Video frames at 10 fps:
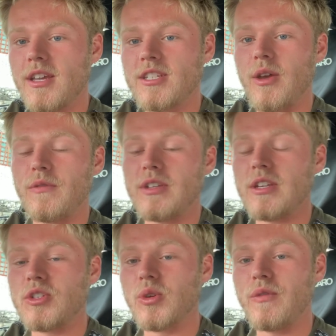So if you
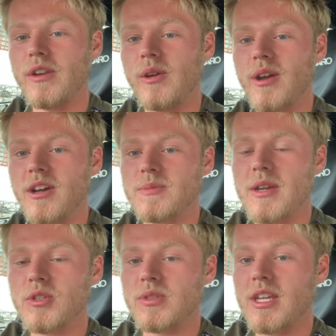did enjoy the video, guys,
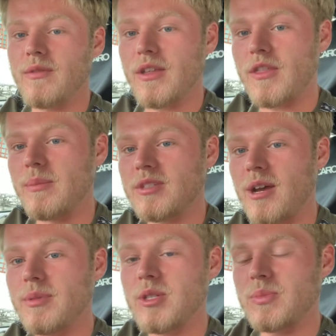make sure to give it a thumbs
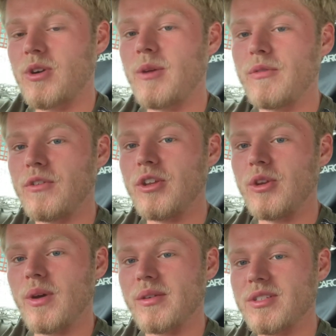up, subscribe if you're
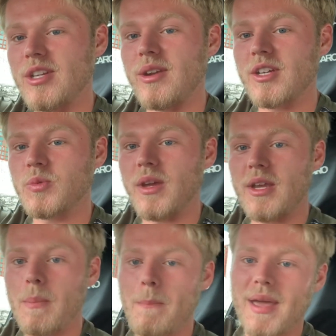new, and I'll see you next
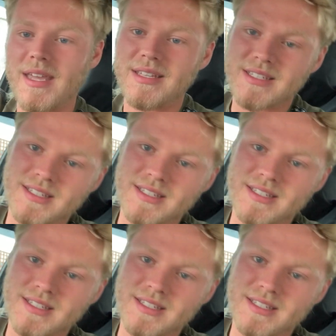week. Peace.